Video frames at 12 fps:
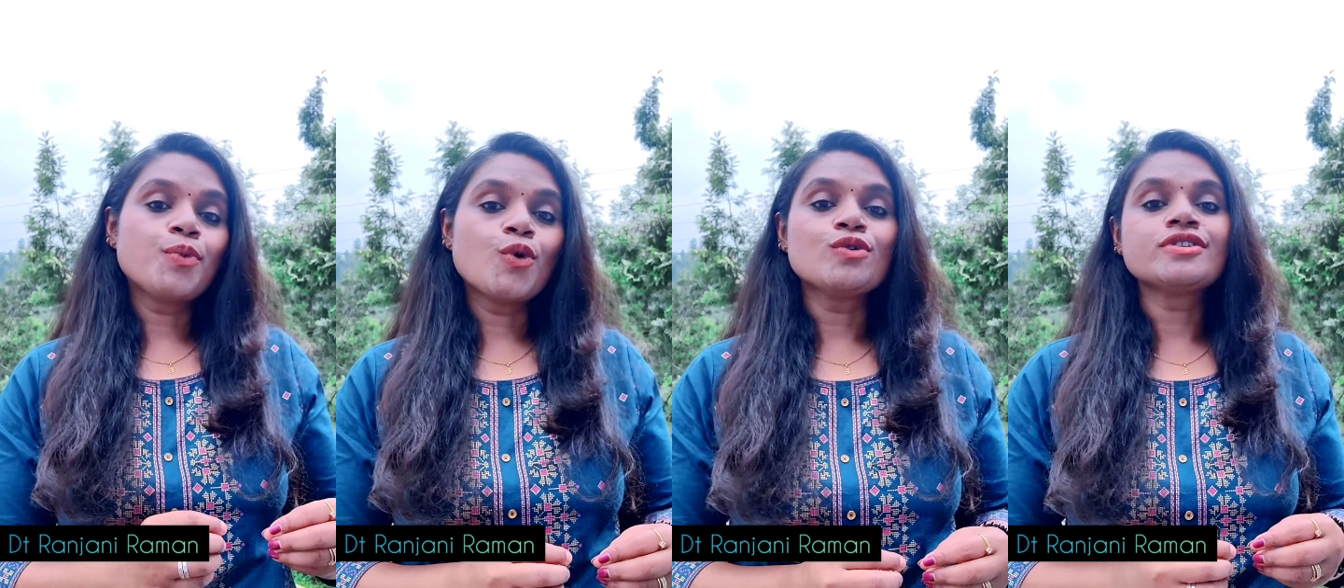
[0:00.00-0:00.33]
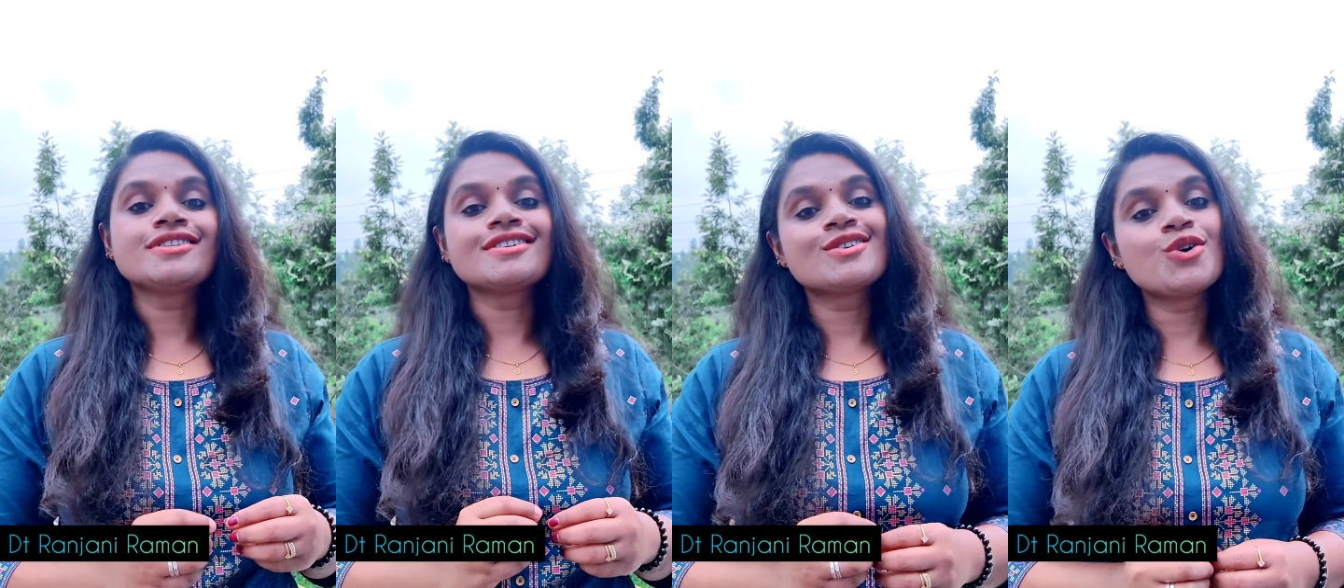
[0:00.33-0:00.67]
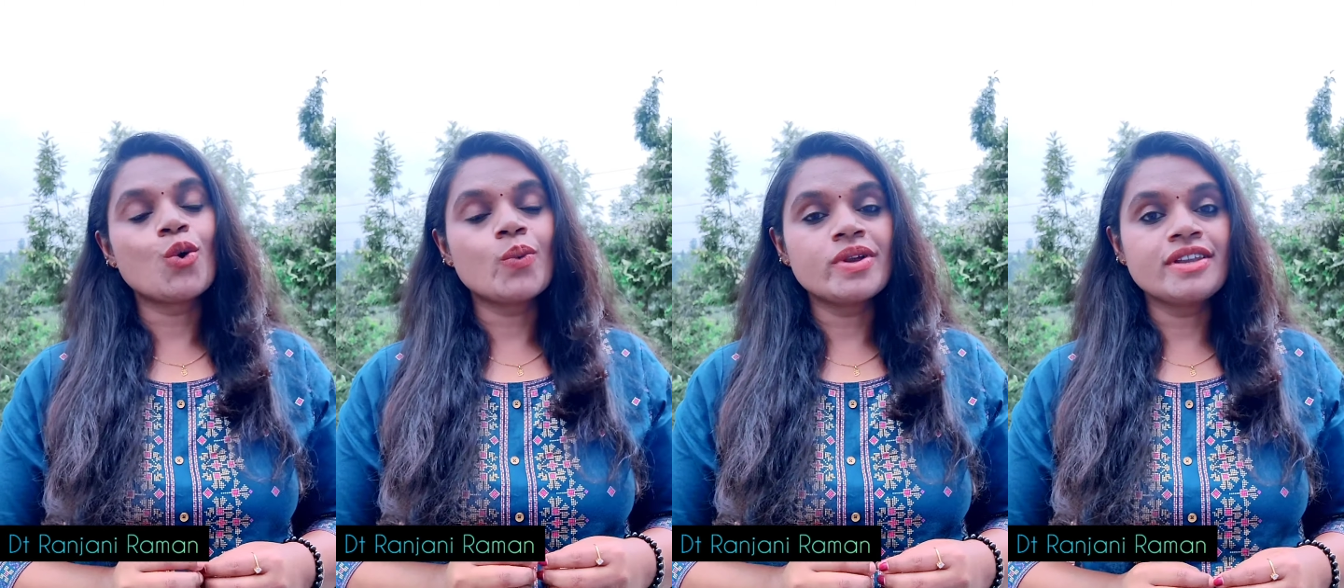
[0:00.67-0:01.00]
post a
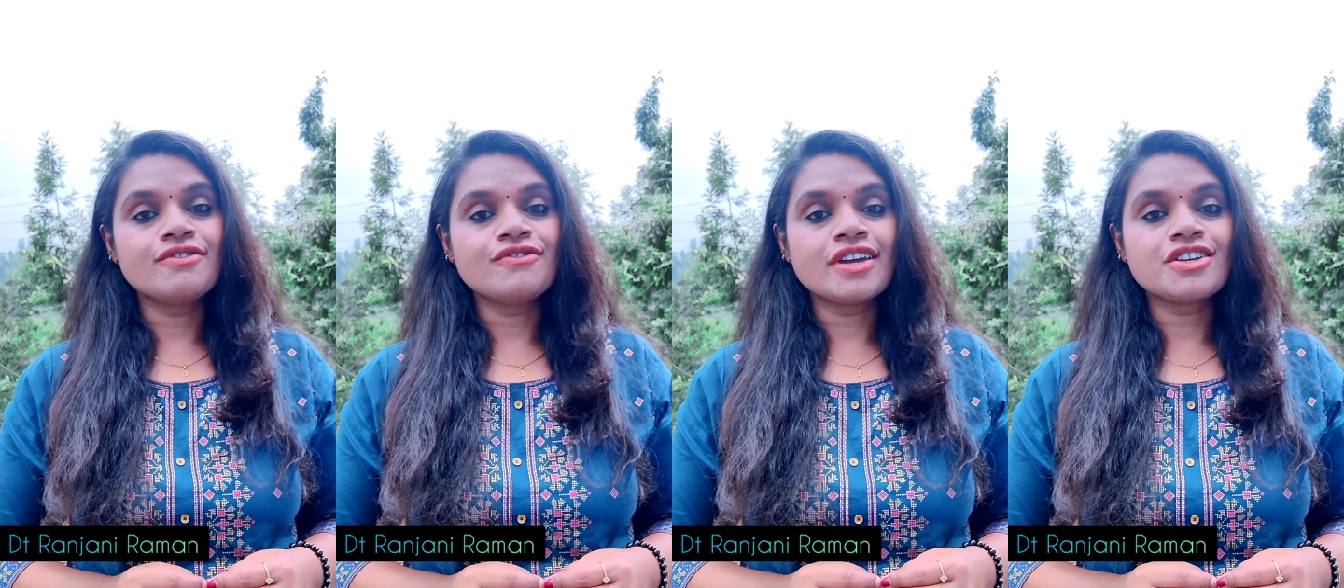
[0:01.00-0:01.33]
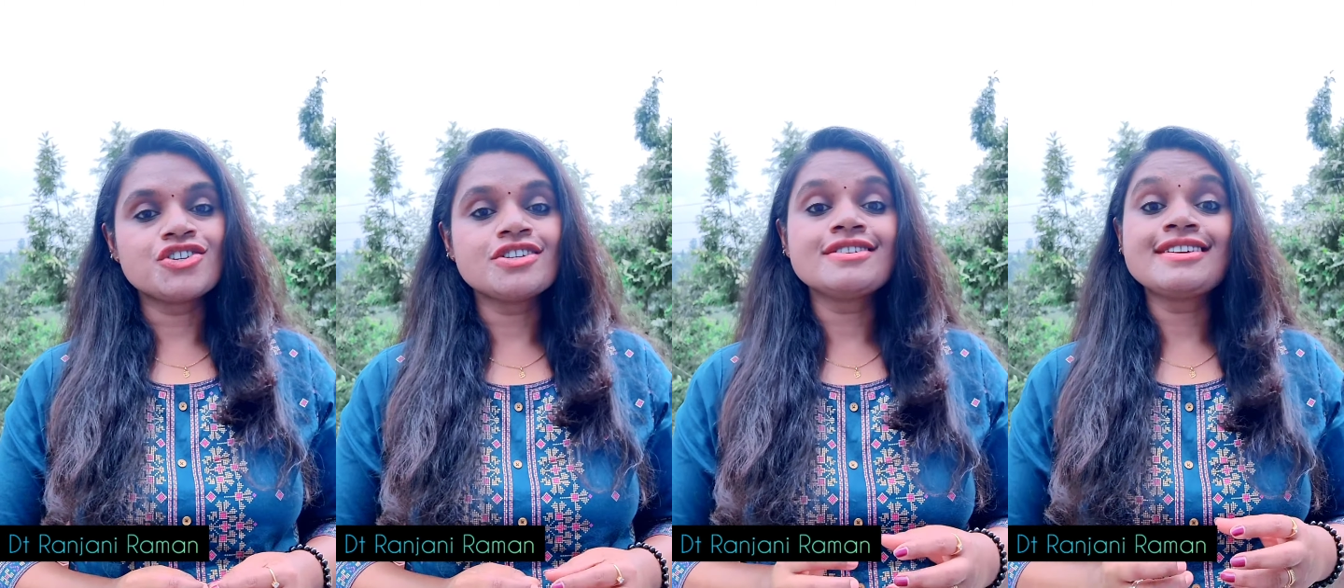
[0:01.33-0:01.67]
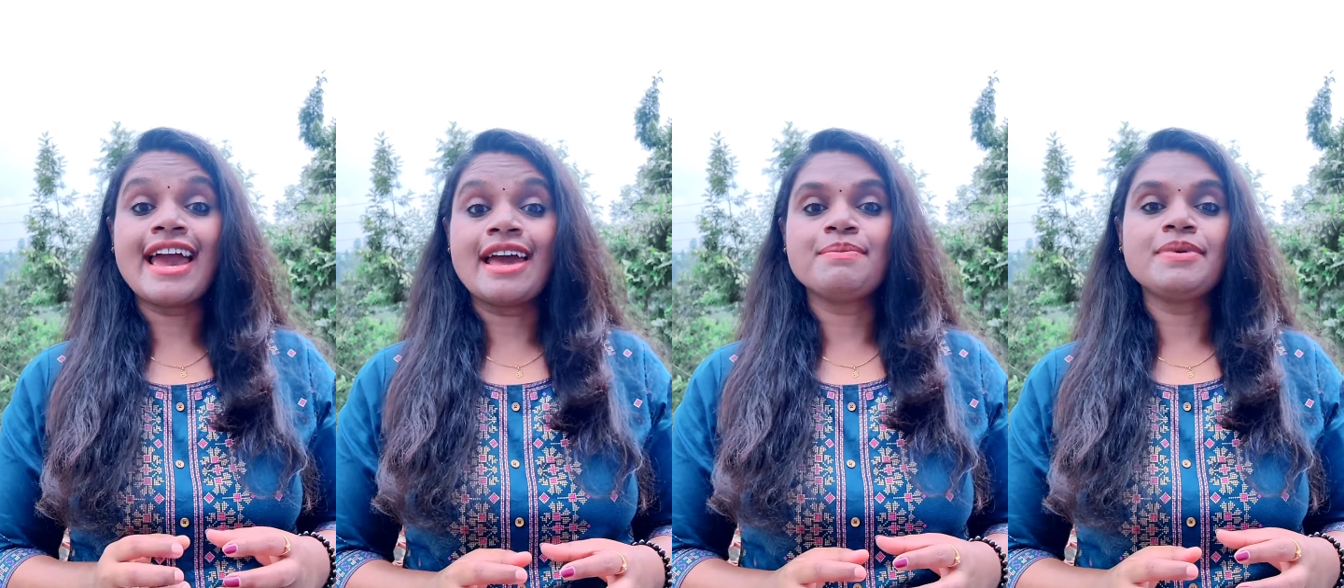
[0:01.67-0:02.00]
COVID infection
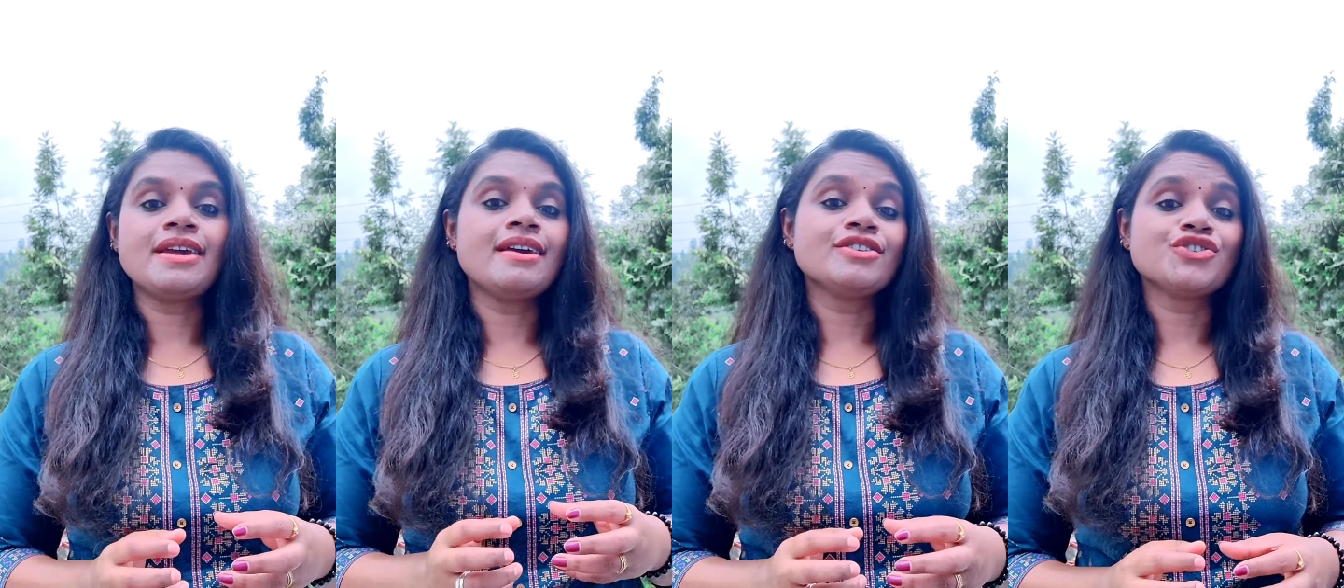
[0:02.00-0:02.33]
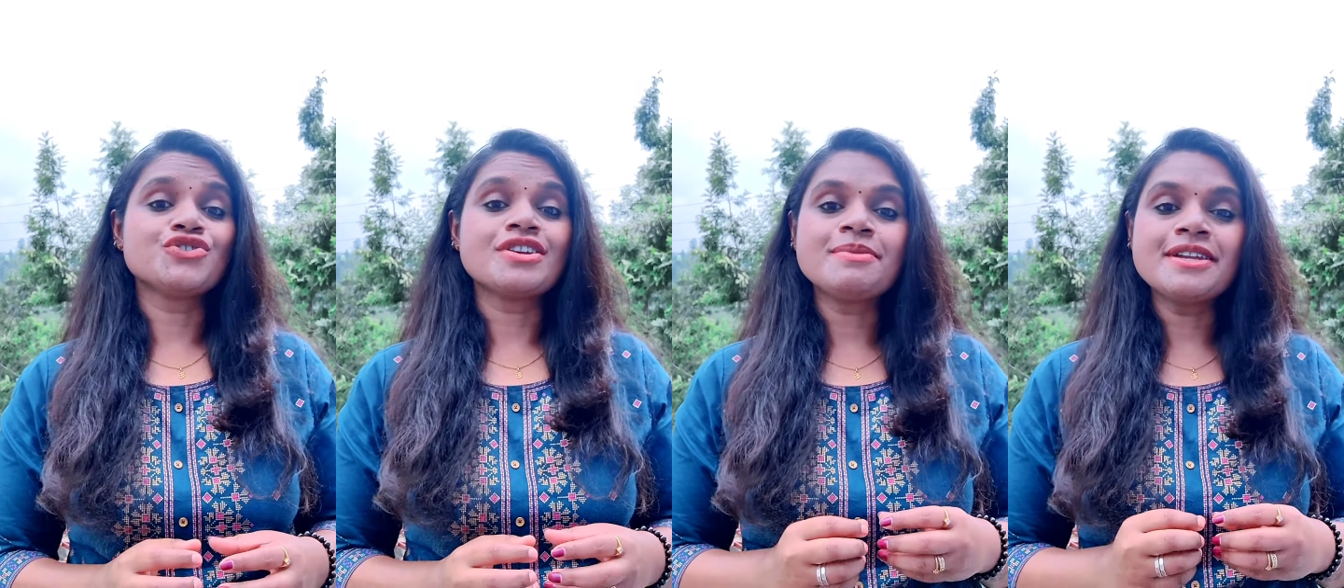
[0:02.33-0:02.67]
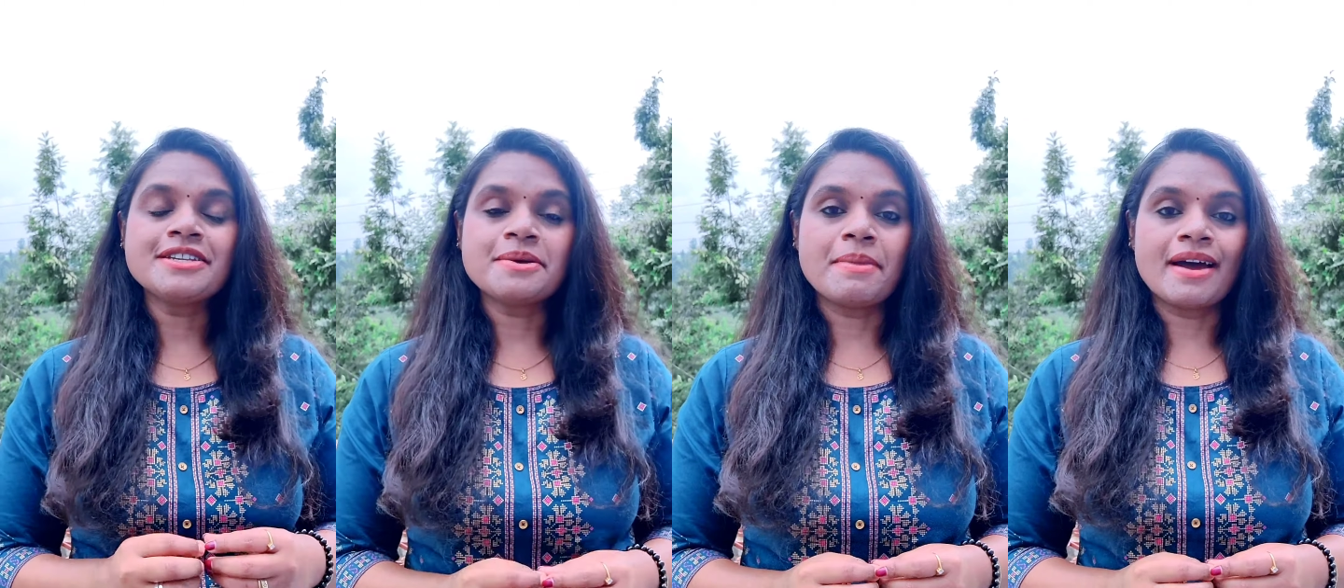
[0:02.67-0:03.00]
can be
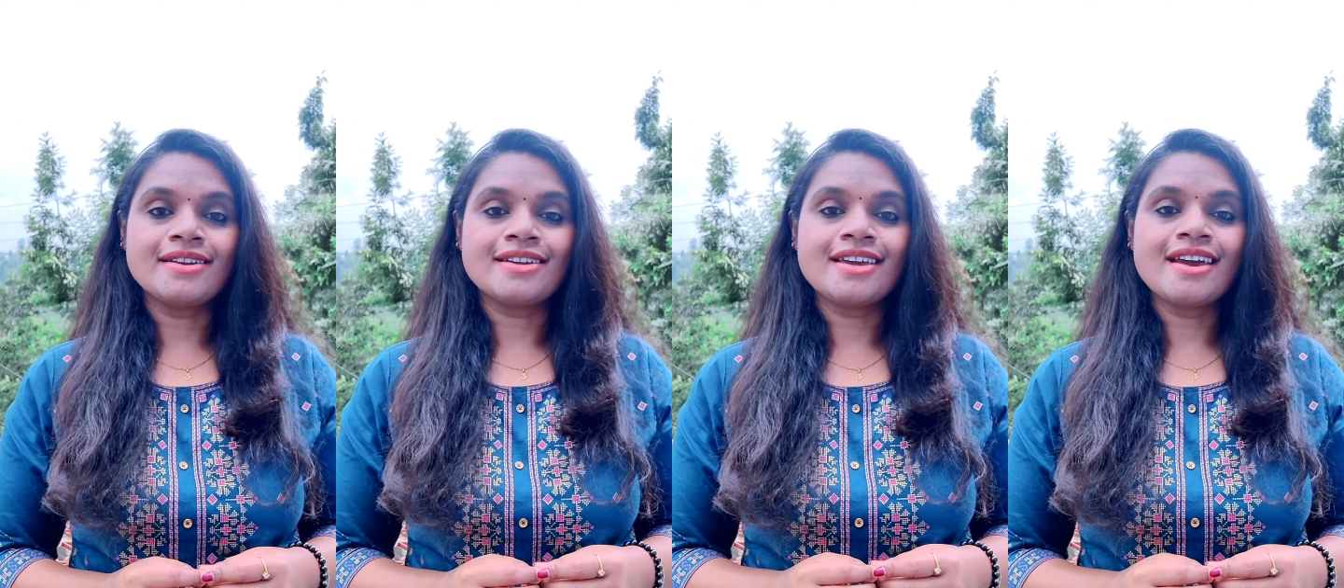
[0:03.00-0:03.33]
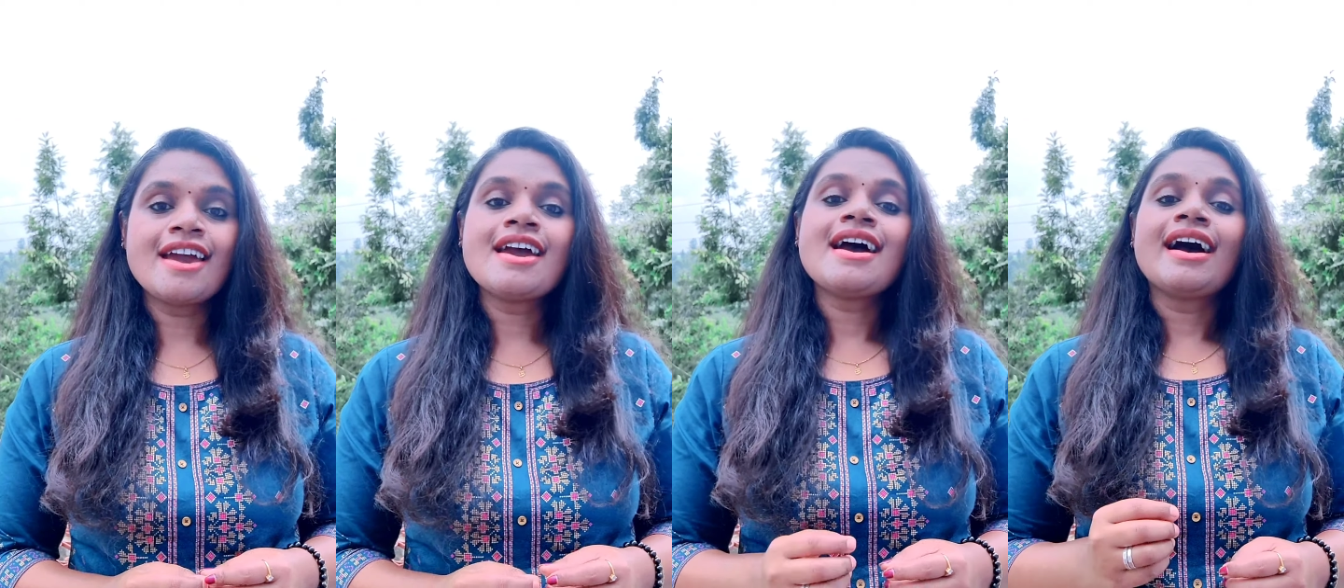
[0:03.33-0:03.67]
extremely demanding,